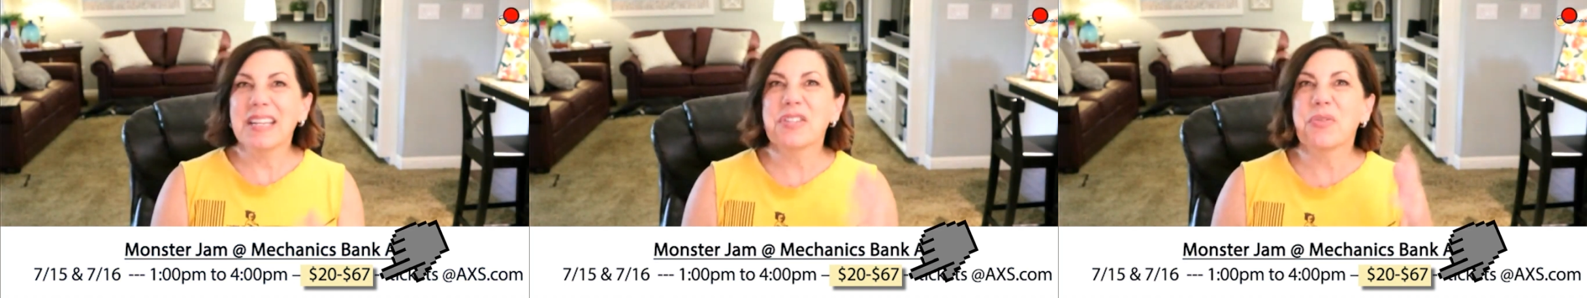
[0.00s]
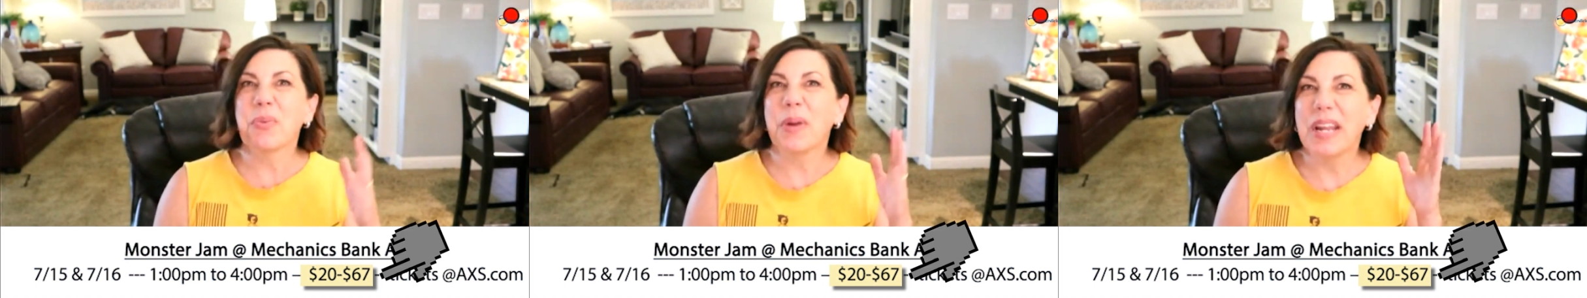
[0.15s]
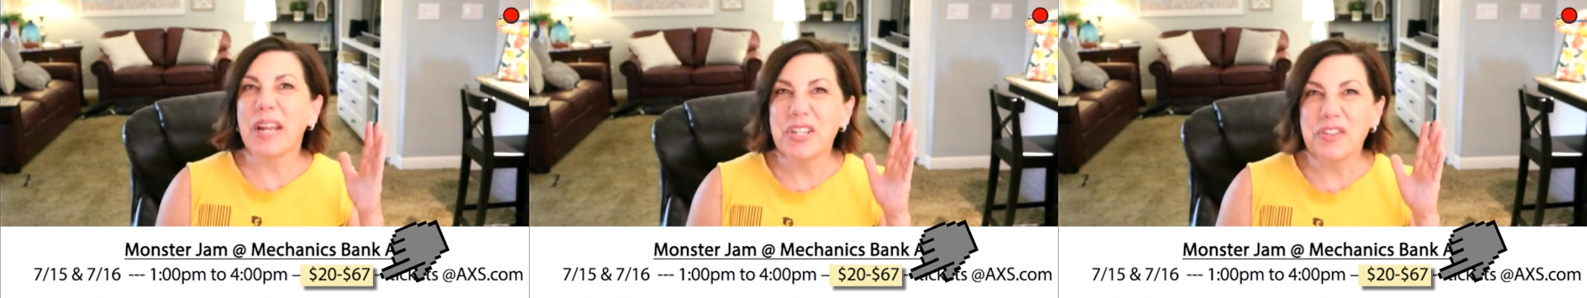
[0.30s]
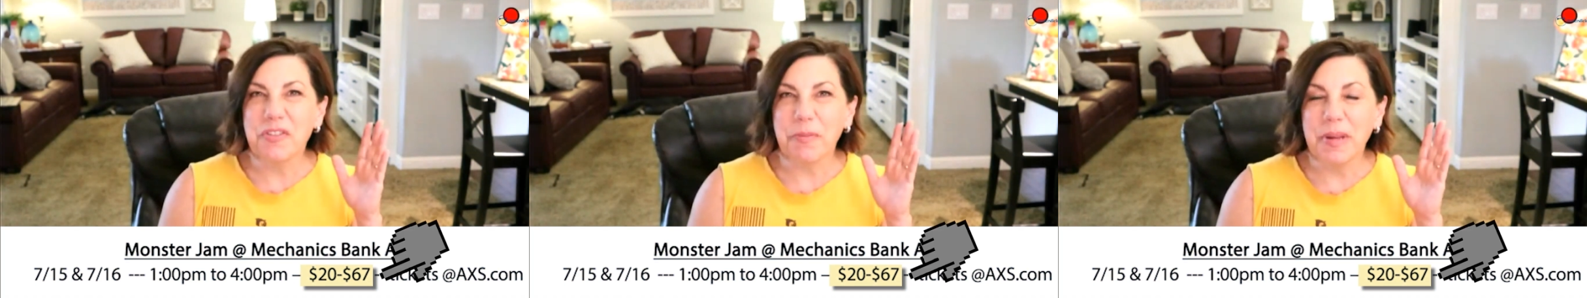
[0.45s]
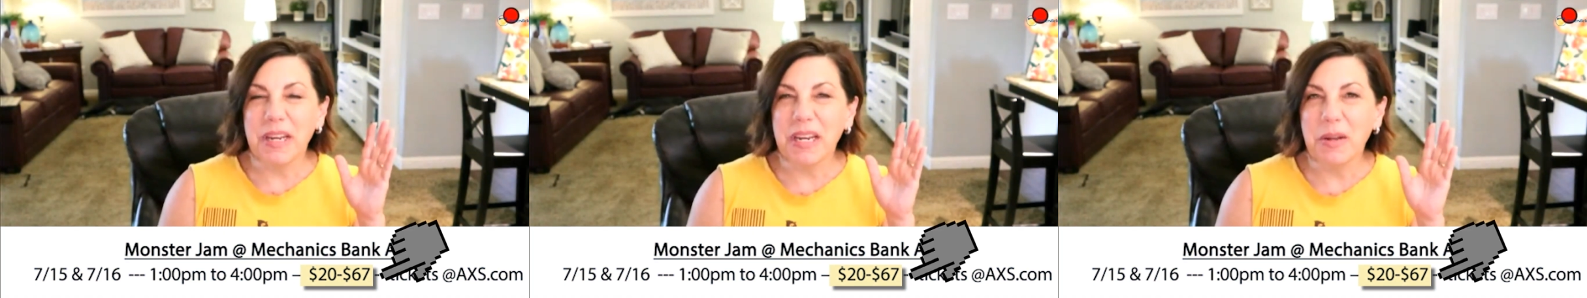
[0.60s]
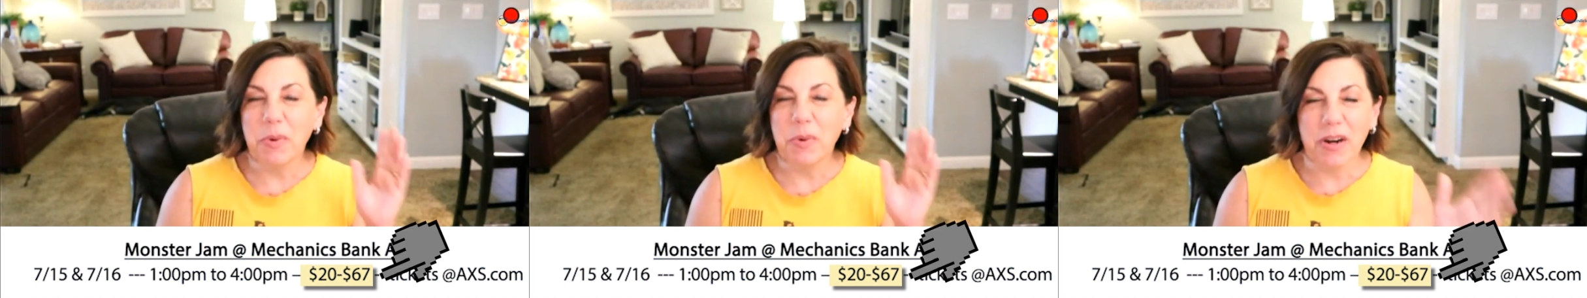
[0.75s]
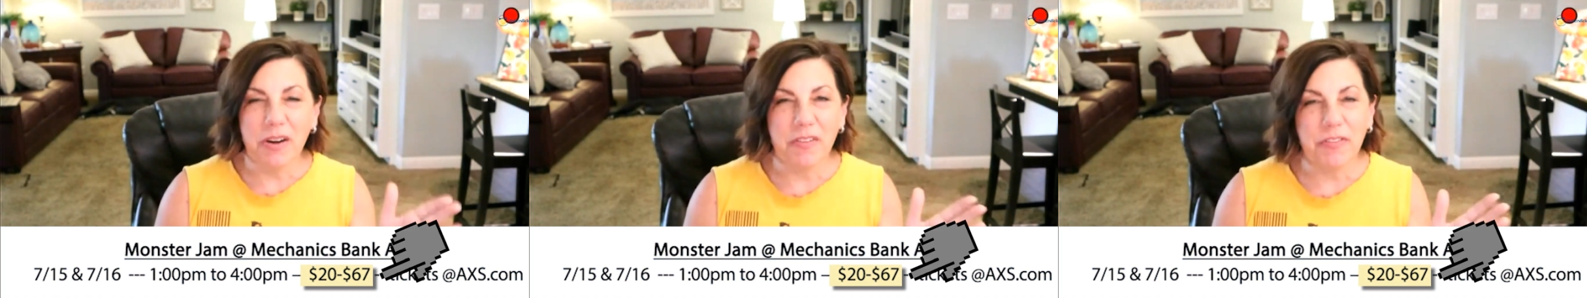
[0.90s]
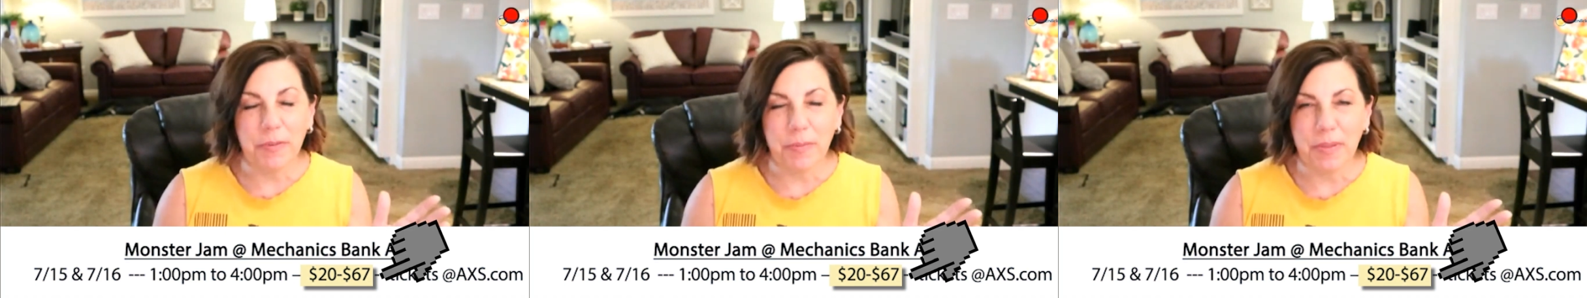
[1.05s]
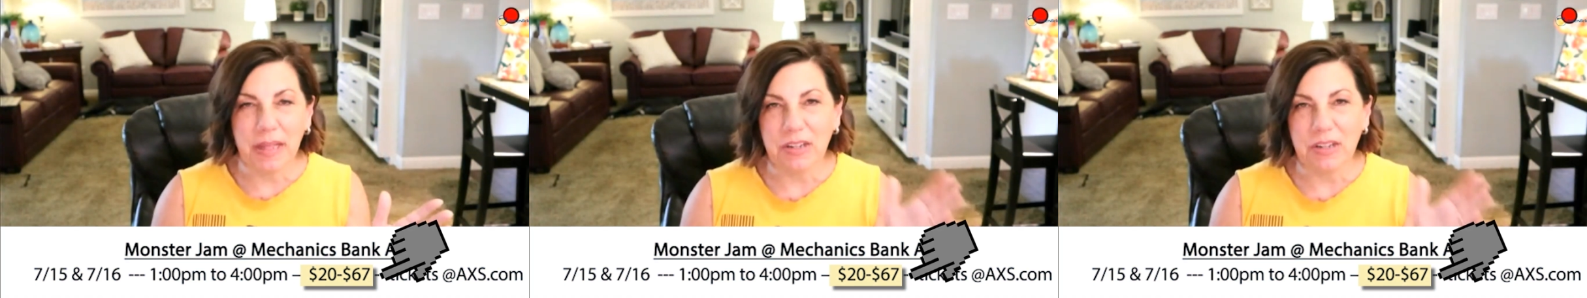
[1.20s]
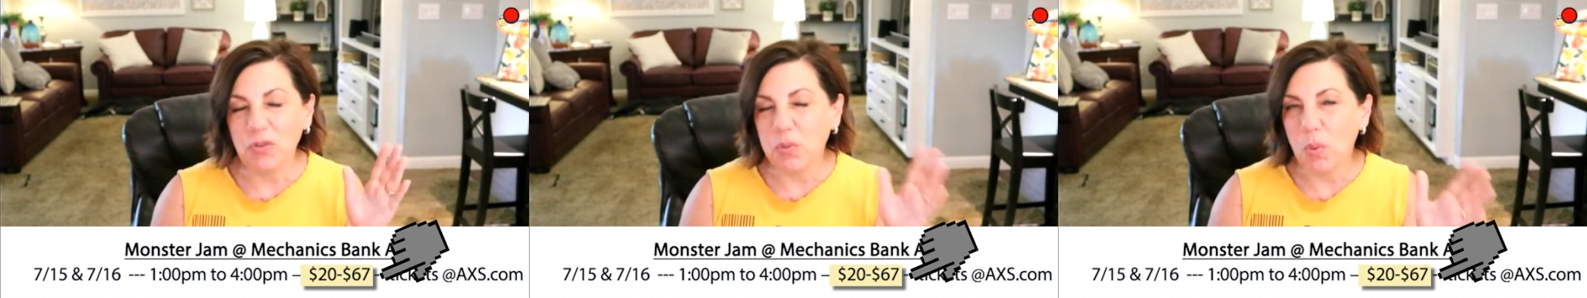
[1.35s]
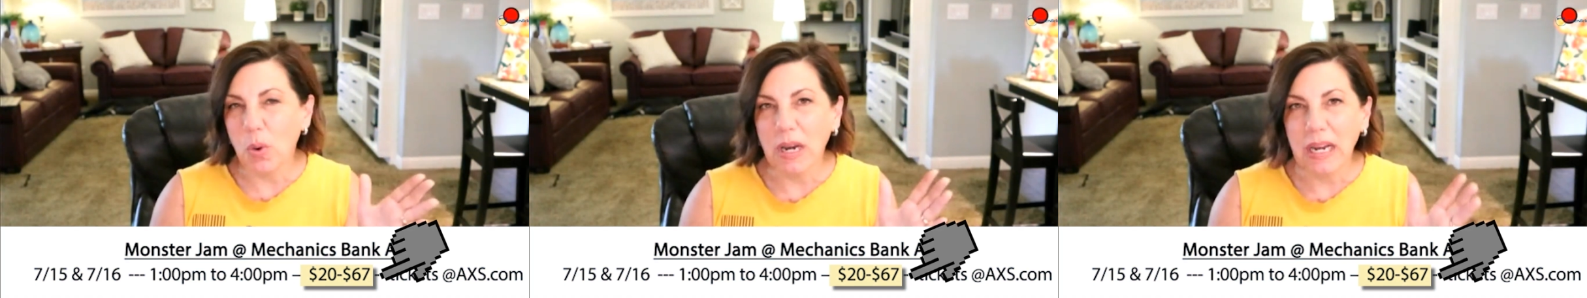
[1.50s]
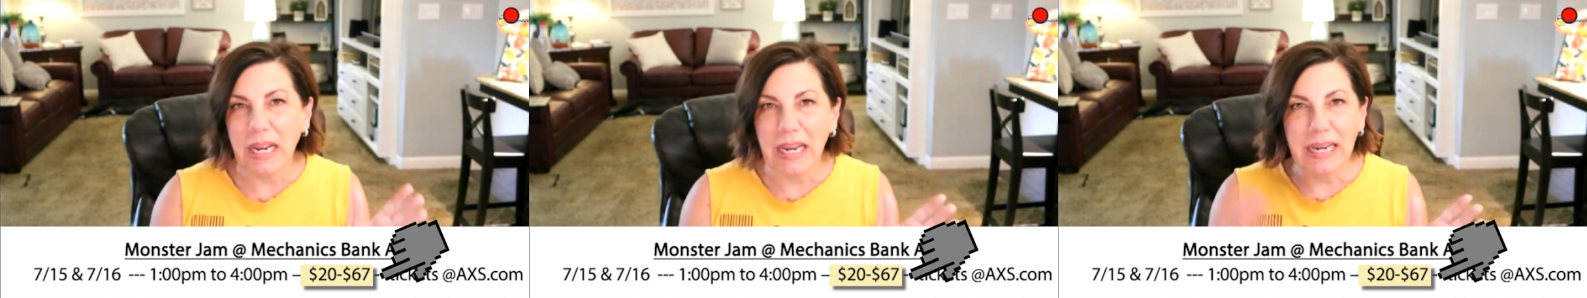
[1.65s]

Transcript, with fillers: range from anywhere from like twenty